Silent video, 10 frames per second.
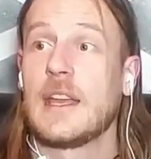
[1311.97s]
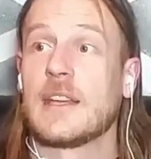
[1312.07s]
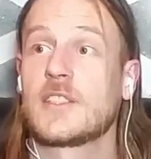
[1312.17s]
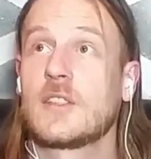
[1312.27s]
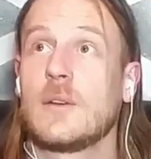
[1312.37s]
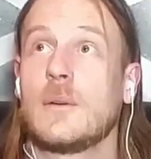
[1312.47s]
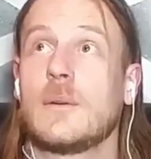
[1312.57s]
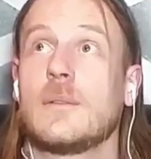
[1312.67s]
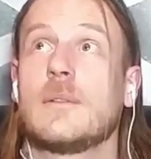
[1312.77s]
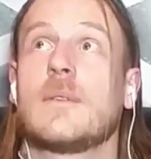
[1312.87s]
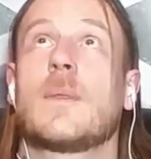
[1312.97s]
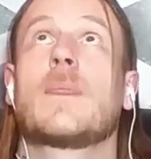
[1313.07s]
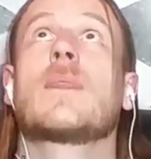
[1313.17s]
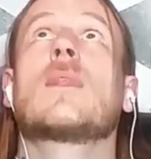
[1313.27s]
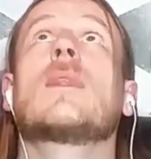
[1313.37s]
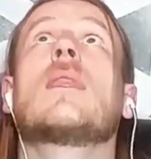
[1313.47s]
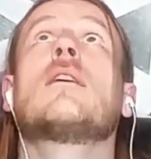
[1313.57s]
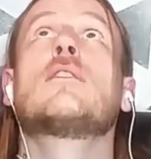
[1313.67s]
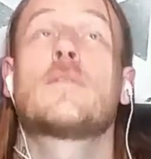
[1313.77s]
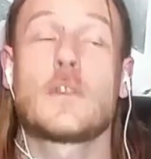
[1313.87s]
Yeah, so
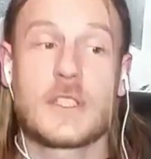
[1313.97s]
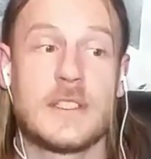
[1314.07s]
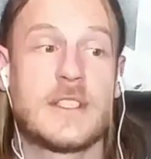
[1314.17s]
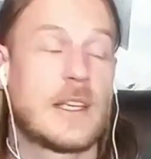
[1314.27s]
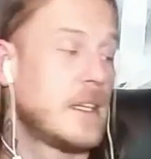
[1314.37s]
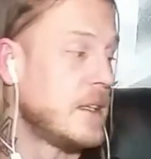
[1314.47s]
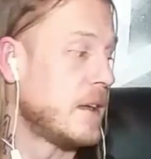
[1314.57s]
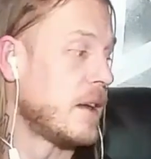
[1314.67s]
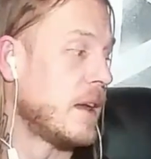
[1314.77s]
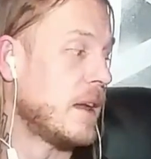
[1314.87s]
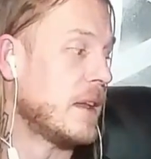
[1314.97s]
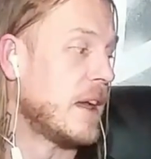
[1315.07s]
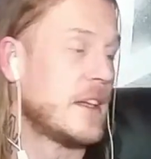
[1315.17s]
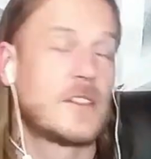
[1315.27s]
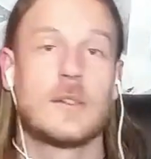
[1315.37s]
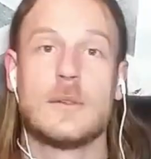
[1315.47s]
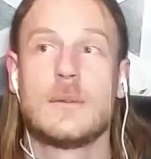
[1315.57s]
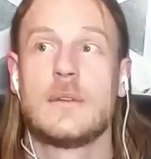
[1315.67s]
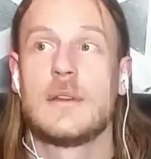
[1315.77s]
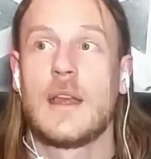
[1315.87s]
first and second year in high
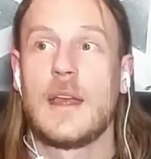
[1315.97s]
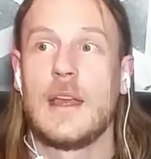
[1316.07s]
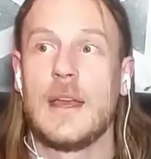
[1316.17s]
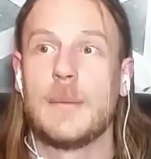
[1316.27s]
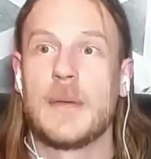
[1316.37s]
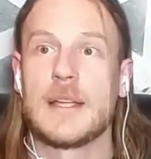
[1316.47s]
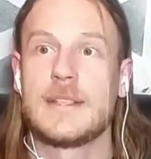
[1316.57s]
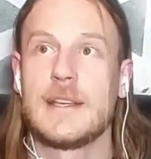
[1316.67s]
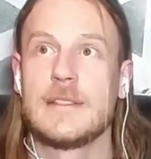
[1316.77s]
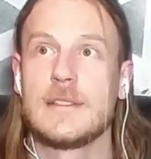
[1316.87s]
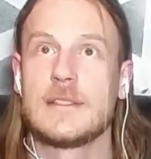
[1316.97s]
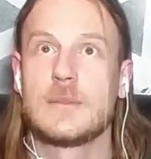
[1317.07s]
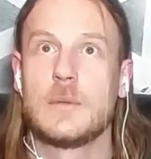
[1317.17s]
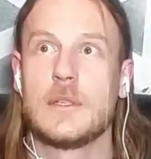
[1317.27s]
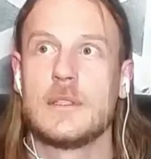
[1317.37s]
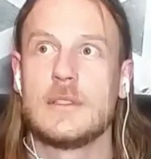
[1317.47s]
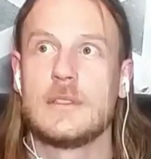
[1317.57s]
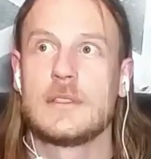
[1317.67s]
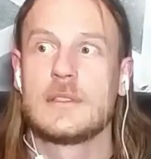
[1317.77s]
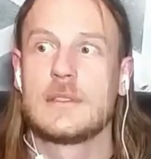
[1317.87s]
school, uh, my attendance
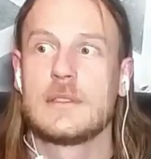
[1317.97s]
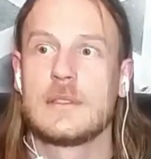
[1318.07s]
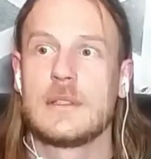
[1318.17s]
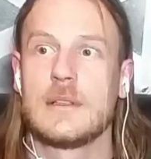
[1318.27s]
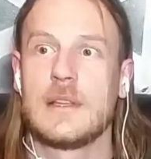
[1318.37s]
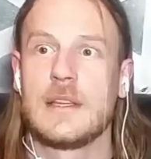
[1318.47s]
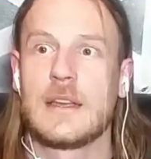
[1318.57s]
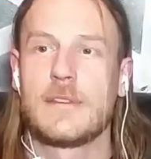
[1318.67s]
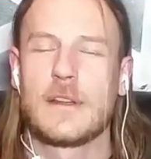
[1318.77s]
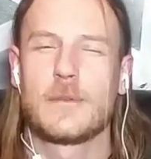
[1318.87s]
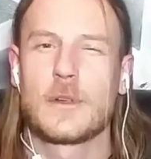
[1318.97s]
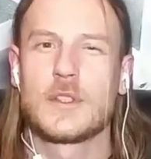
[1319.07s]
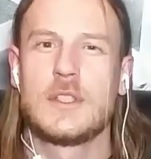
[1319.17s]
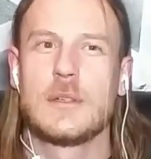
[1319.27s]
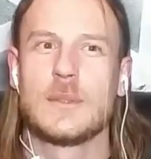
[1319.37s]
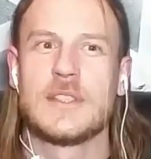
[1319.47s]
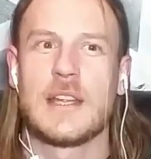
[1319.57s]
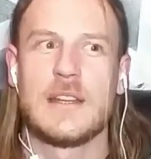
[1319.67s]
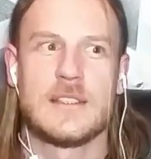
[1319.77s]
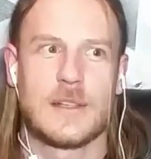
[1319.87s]
was like, I think first year was
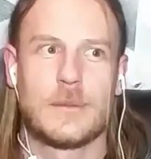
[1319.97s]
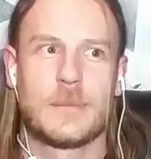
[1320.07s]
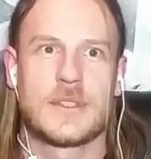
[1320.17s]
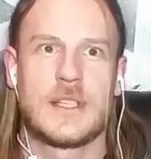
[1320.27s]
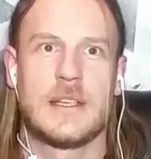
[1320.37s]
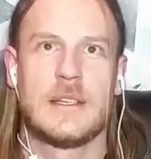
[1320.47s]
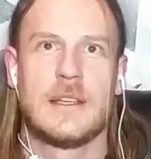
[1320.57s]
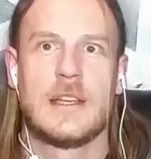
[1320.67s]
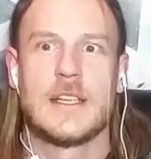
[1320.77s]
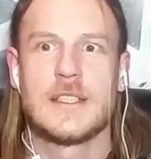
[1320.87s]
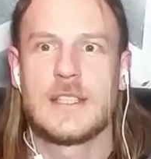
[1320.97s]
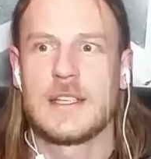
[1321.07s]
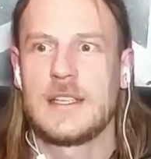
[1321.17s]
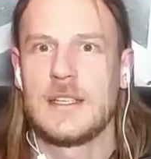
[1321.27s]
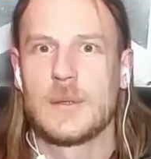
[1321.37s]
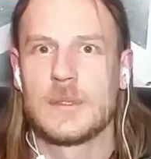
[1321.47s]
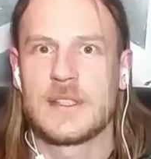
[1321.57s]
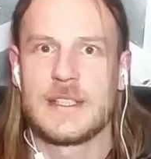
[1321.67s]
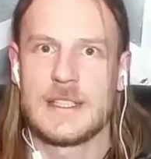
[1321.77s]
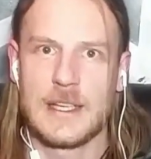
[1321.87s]
97%, second year
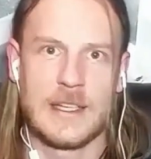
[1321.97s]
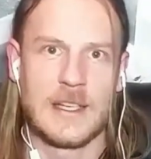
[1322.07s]
was like